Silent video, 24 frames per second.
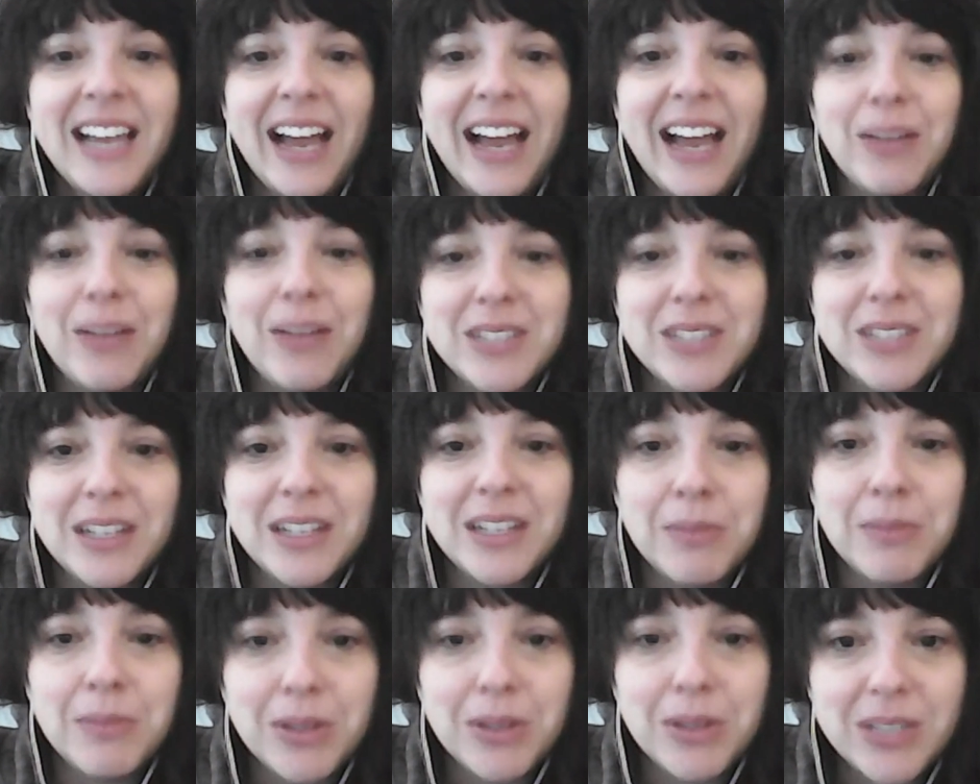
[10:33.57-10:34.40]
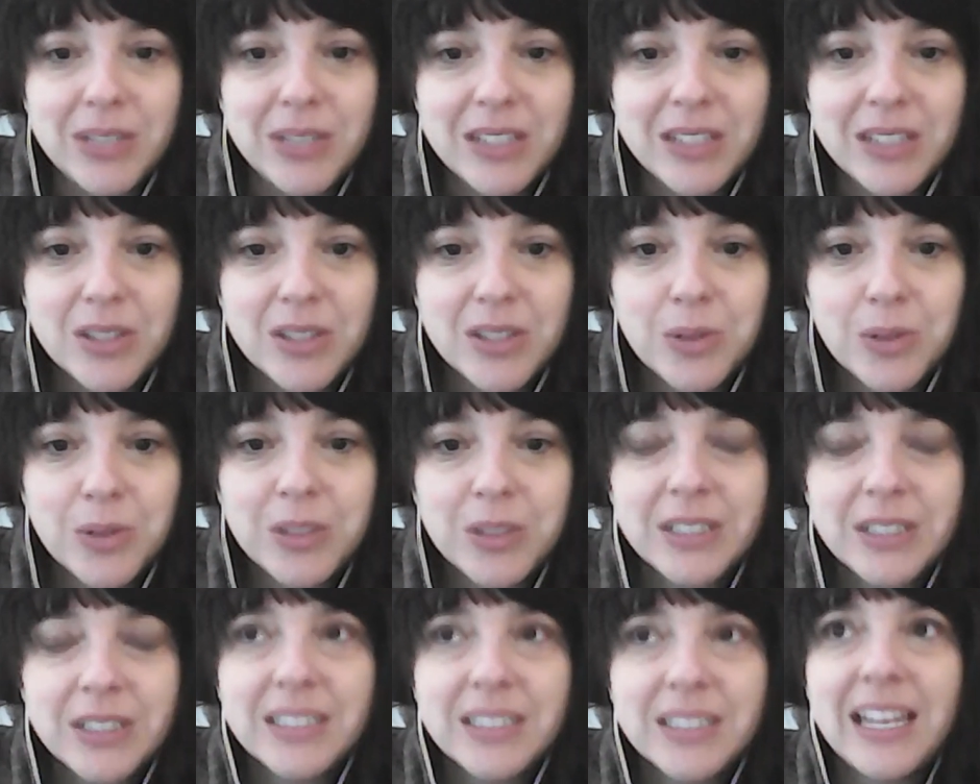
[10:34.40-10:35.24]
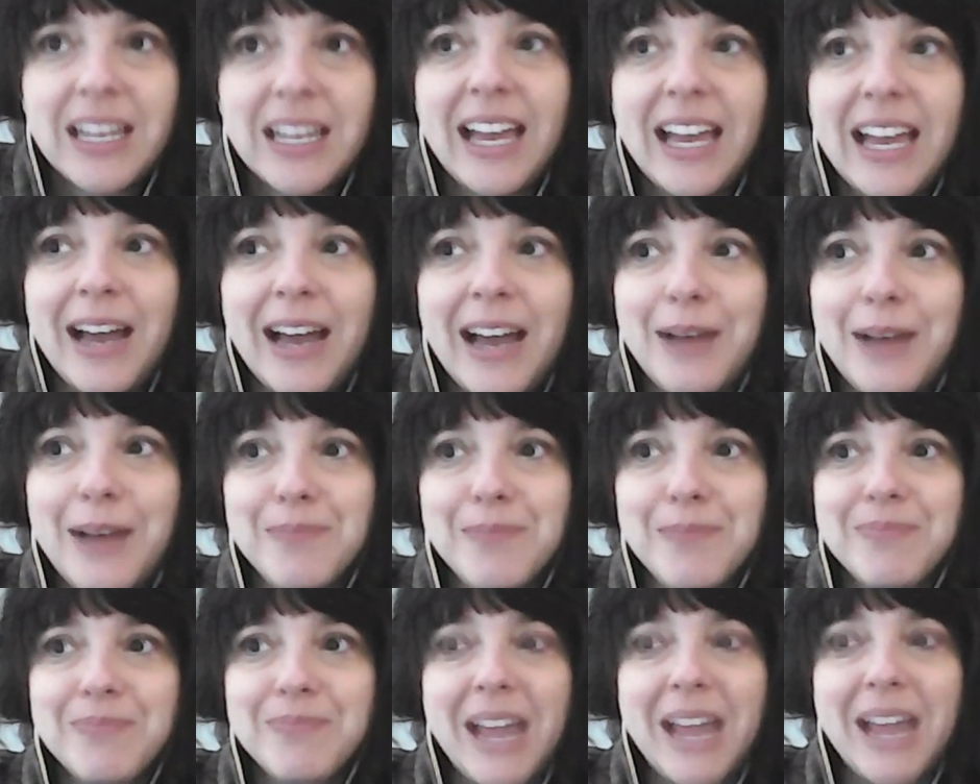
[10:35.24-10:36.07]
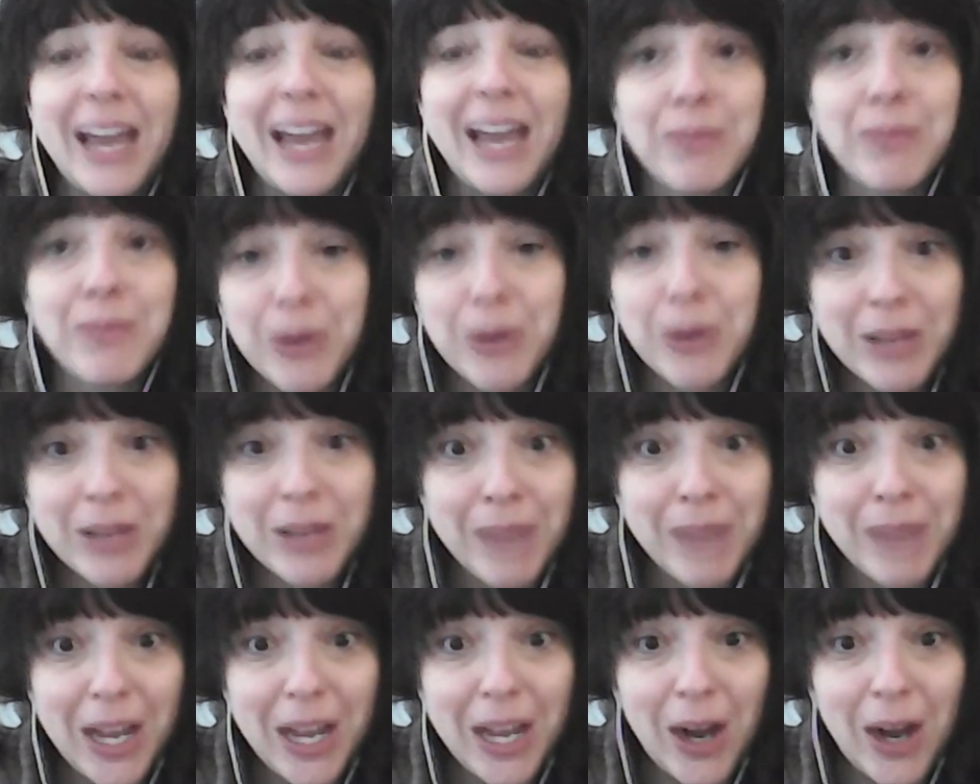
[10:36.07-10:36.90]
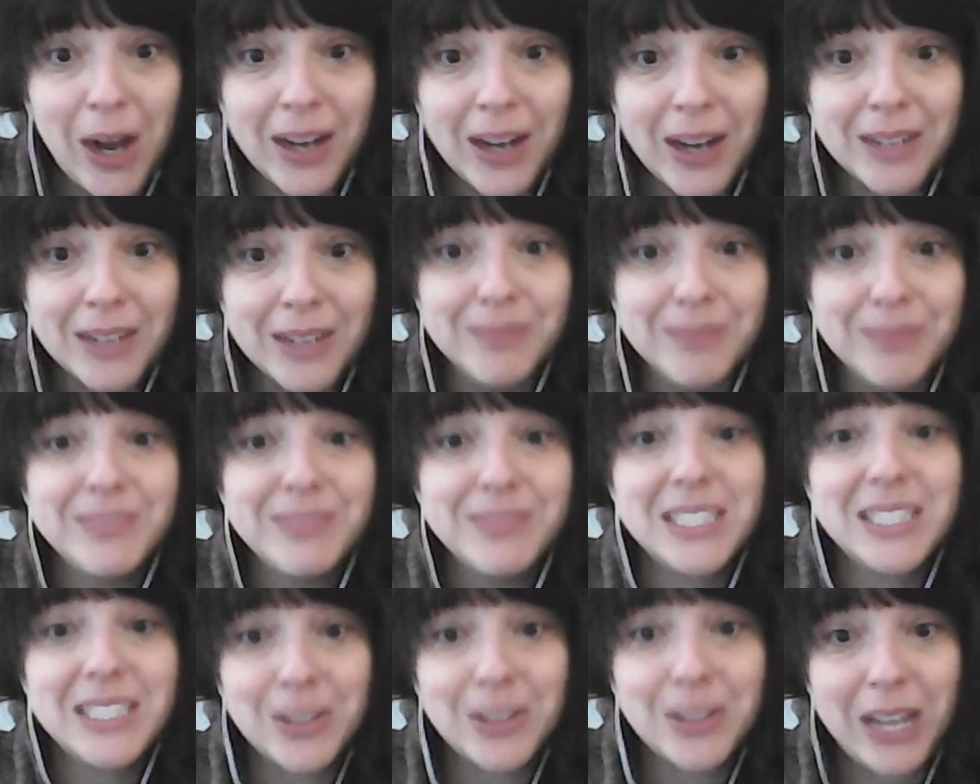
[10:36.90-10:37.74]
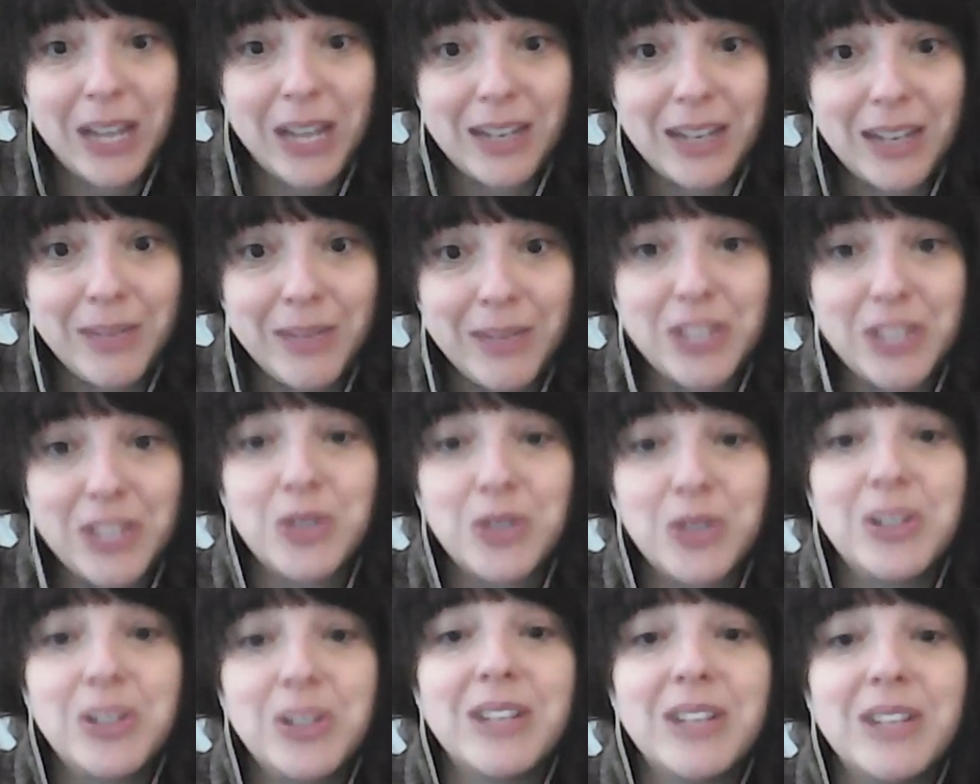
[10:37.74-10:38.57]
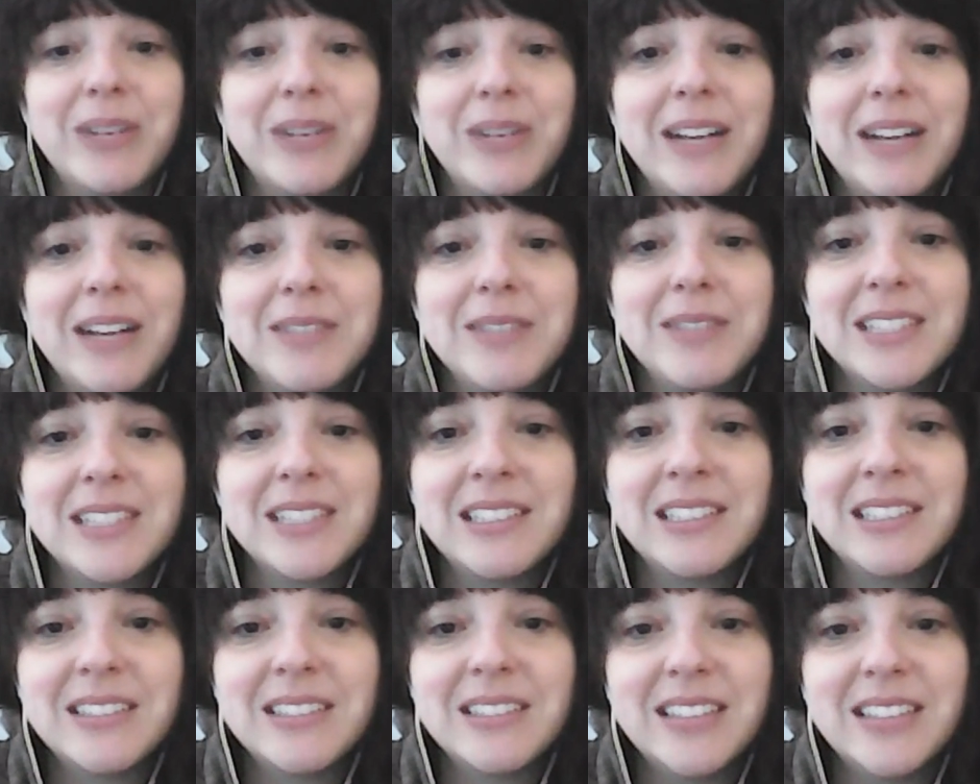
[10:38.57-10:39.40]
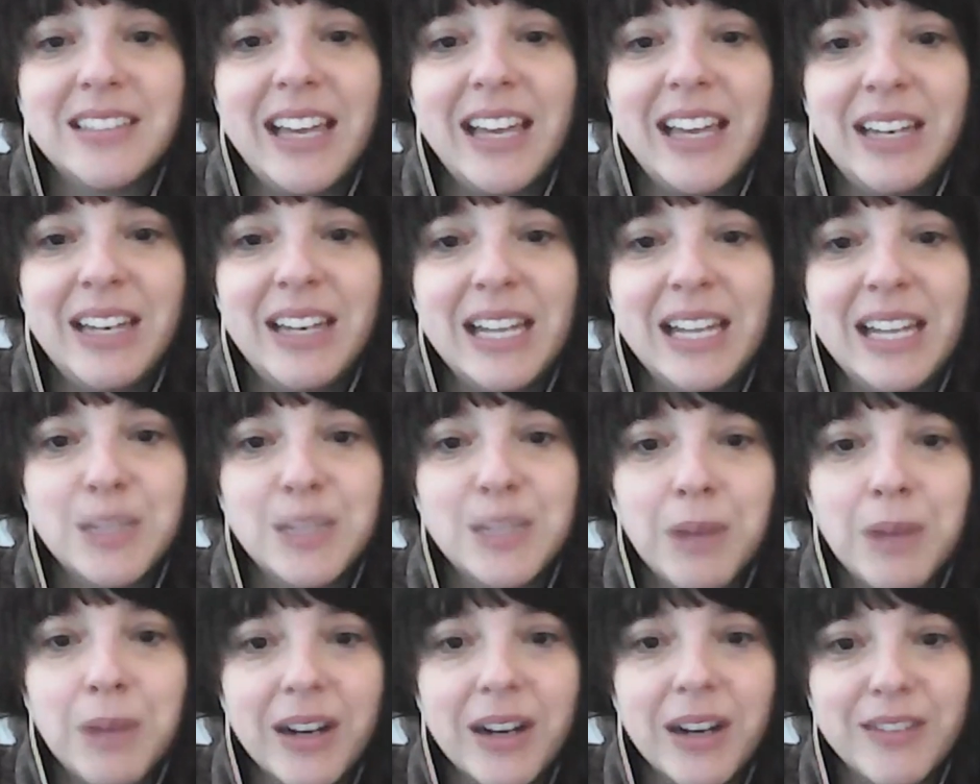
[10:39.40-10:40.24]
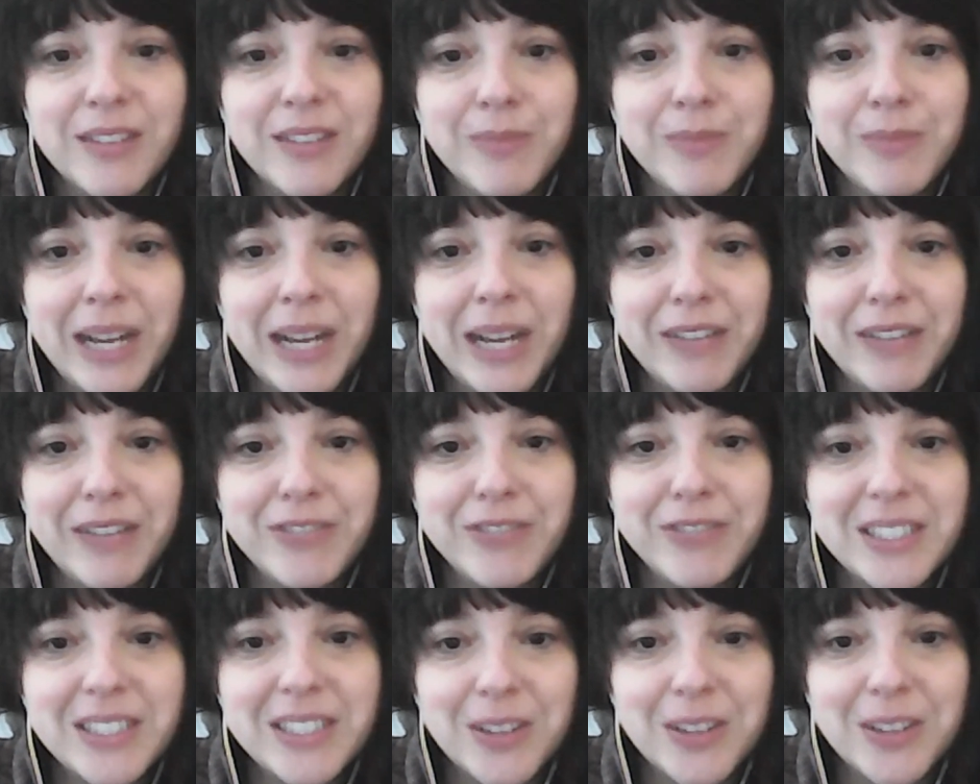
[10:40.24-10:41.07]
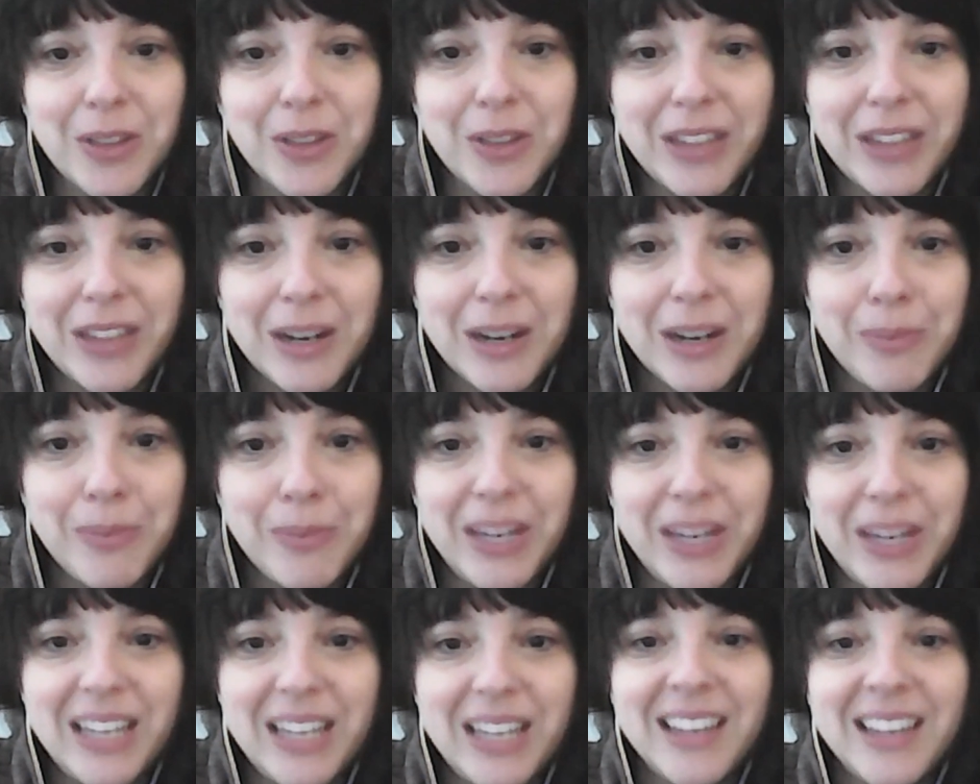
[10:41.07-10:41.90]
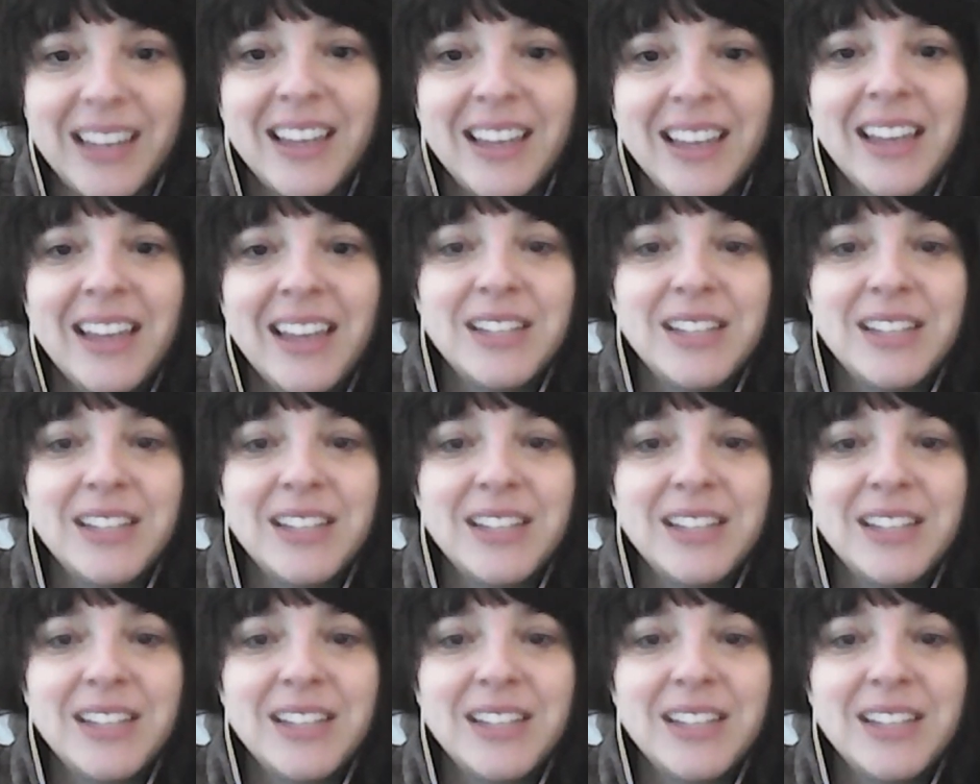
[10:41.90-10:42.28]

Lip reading: I was in a music school. I had broken my arm, dislocated my shoulder when I was little, and as part of my physical therapy